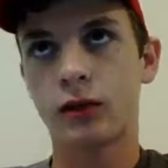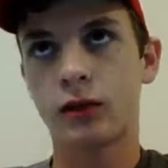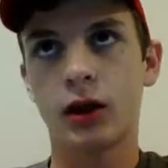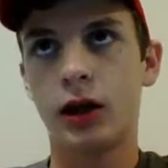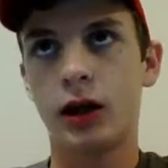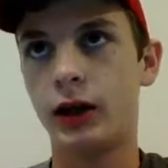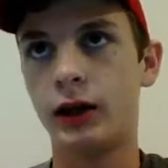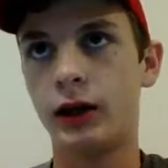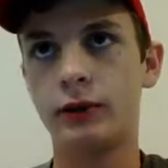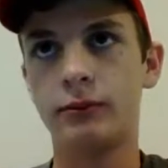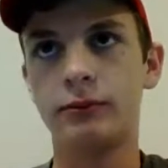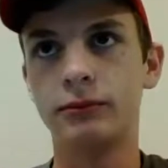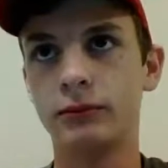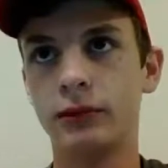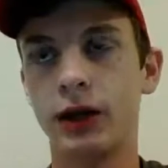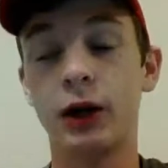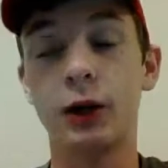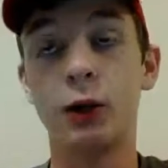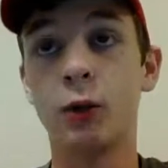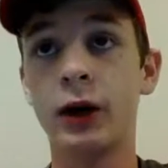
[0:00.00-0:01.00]

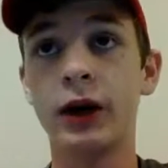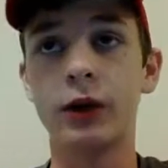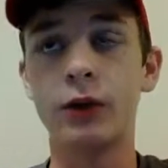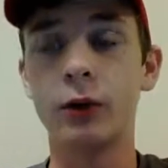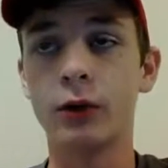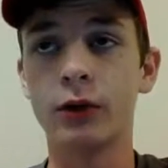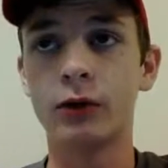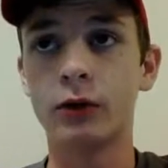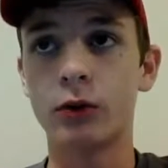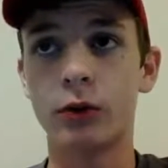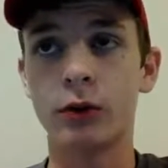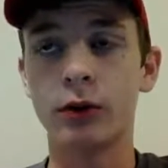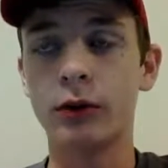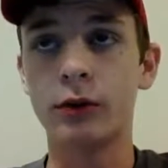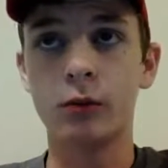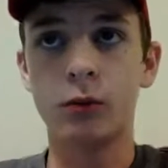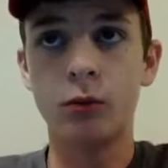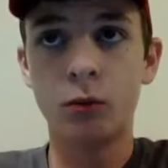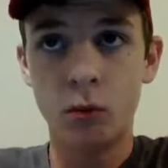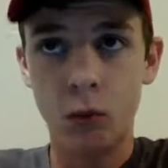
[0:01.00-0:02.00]
a great orator
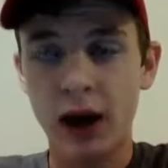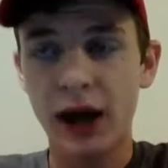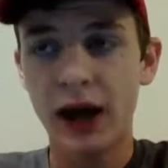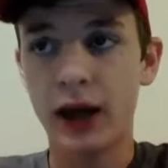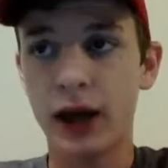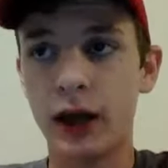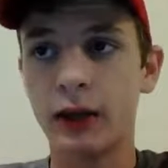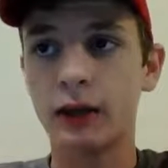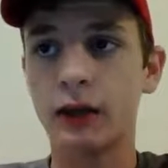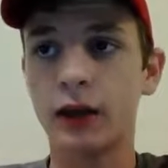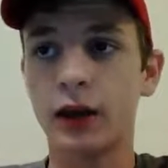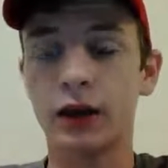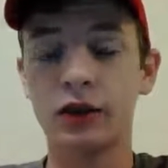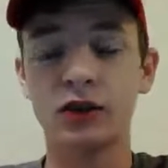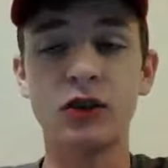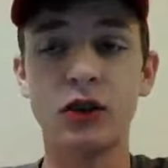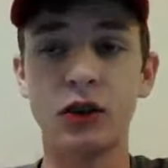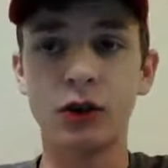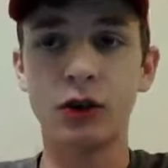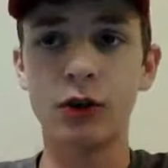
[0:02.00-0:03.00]
and a
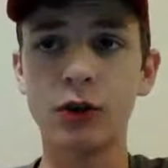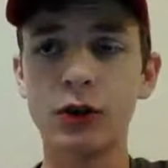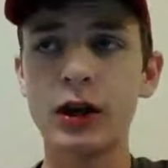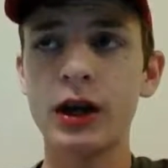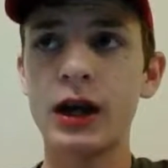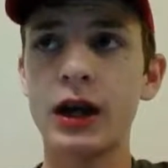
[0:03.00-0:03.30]
senator.